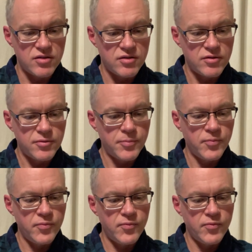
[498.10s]

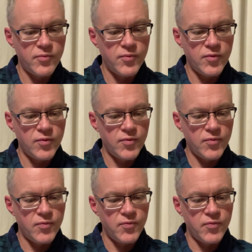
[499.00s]

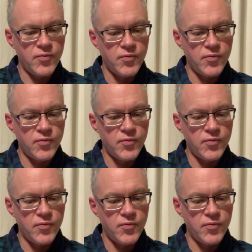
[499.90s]
(silence)